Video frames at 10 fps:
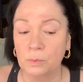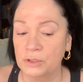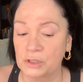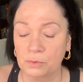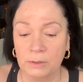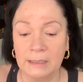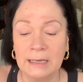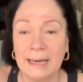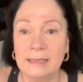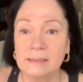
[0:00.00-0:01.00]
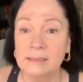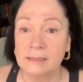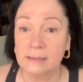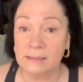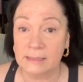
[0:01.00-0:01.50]
which is really light
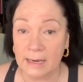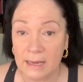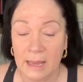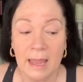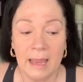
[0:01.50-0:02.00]
consistency,